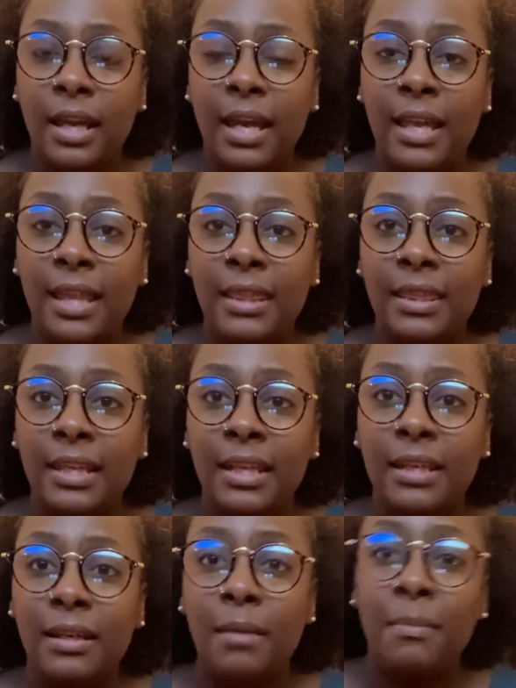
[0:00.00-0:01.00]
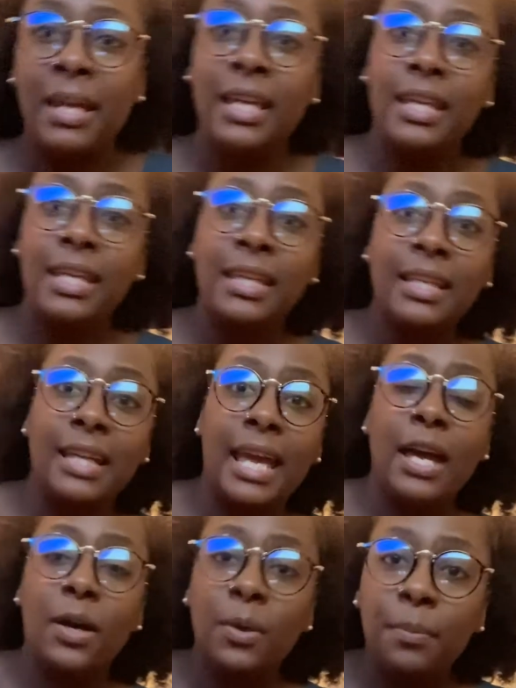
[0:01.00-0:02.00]
And then may He
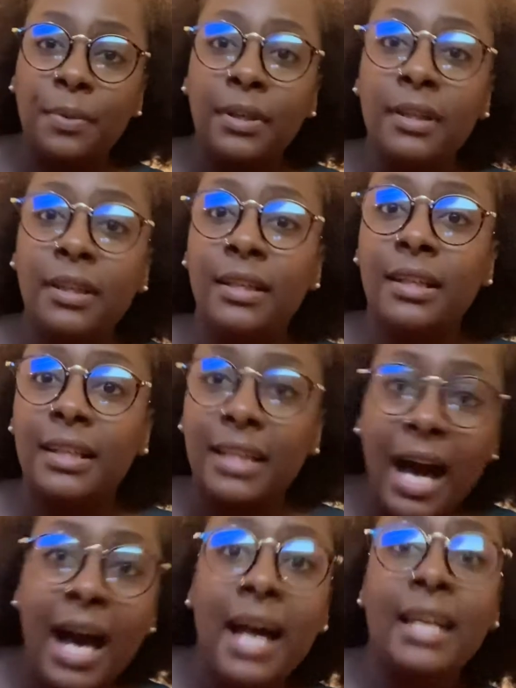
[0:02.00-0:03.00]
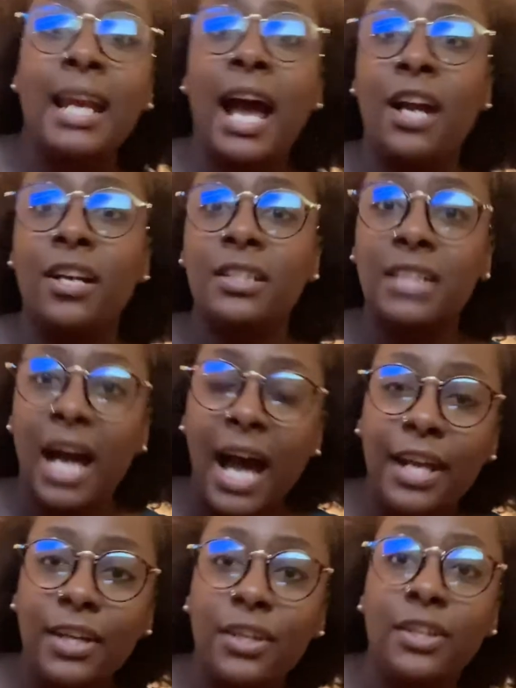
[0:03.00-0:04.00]
help guide our
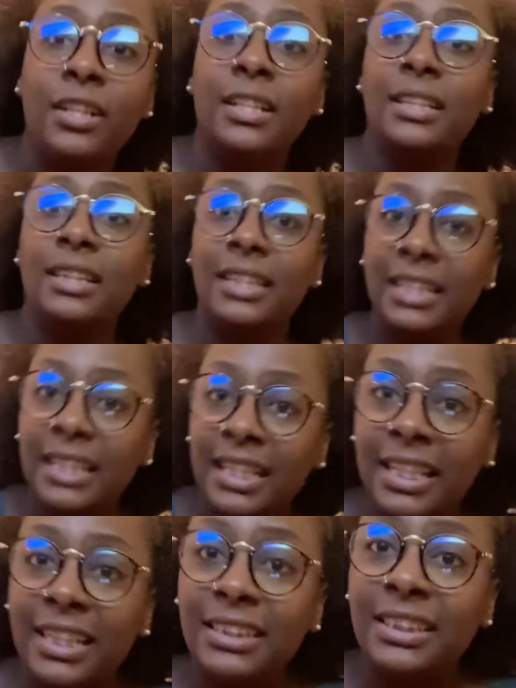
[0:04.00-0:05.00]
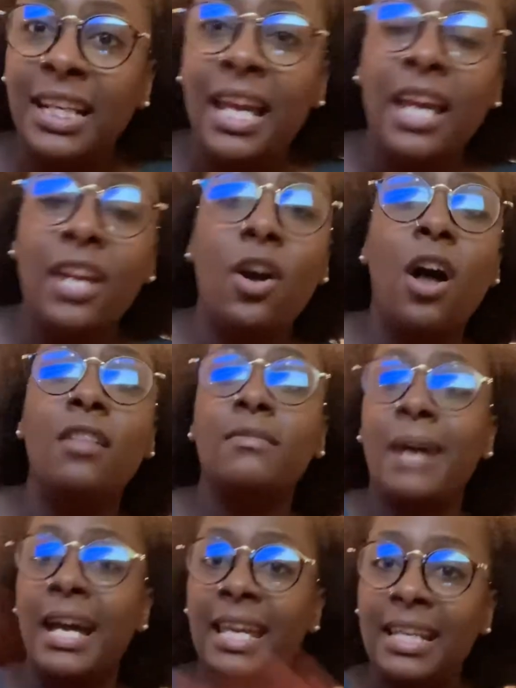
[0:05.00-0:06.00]
entire lineage and all of
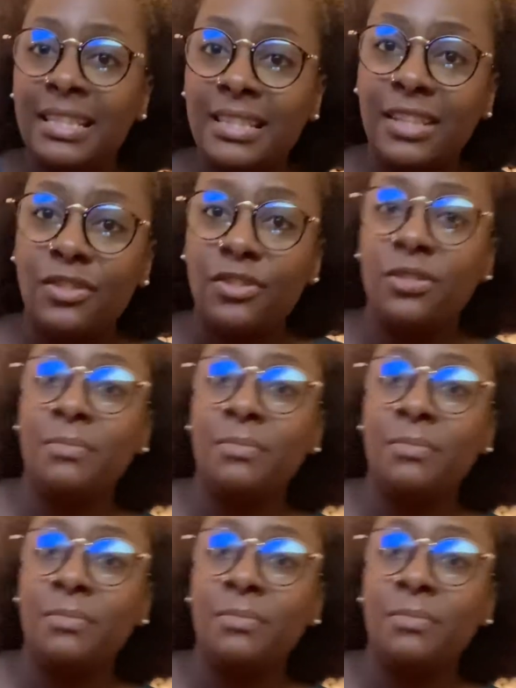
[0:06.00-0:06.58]
my ancestors.